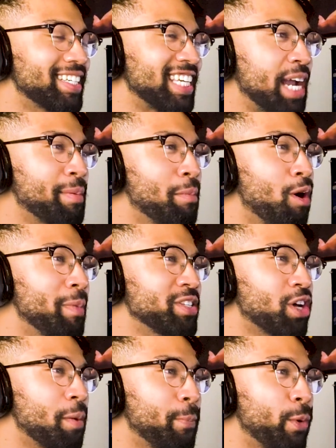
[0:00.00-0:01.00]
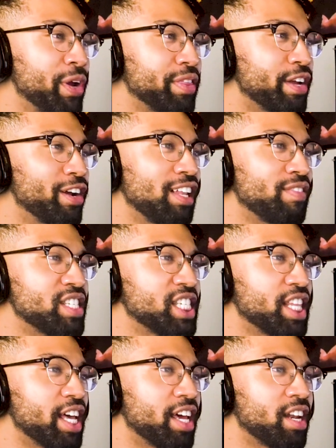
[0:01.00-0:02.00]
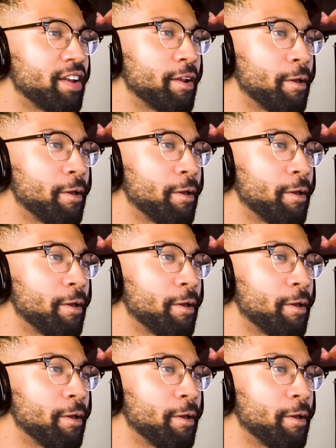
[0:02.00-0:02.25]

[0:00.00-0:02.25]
Camera moments on point there. I love to see that.